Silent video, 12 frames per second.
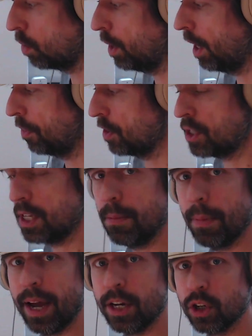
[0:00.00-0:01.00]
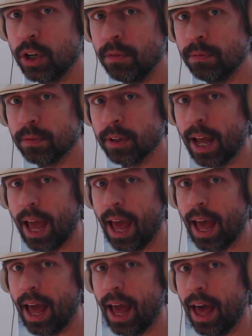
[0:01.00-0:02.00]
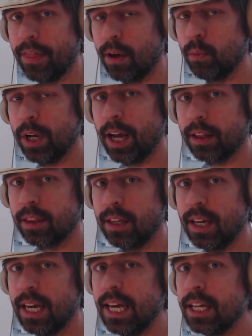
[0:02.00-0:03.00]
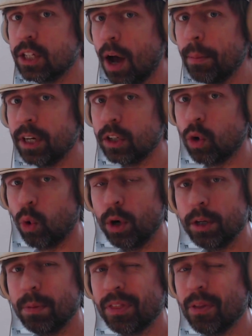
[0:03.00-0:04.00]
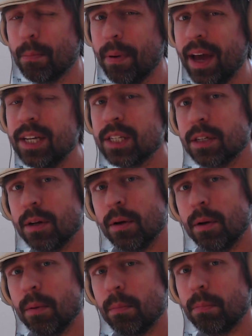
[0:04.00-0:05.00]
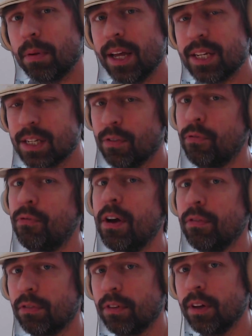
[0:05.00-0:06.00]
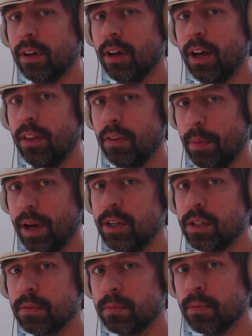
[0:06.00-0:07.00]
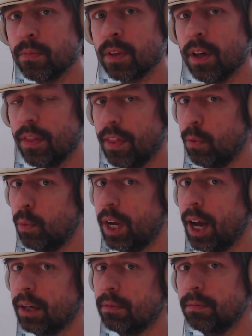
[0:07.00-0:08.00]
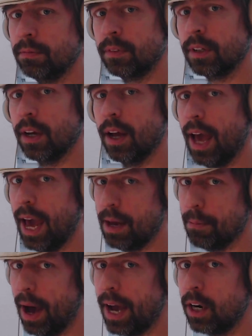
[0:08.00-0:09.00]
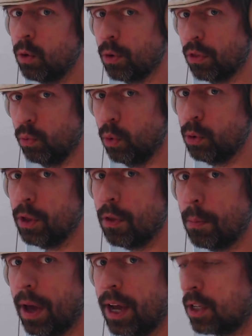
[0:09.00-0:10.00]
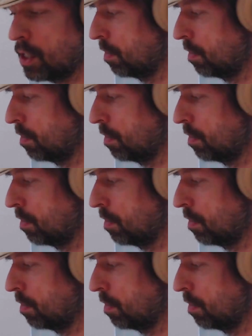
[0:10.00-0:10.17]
we got the C major, and then we got the E dominant chord, but the bass plays the fifth in the bass. Then we got A minor with the root in the bass.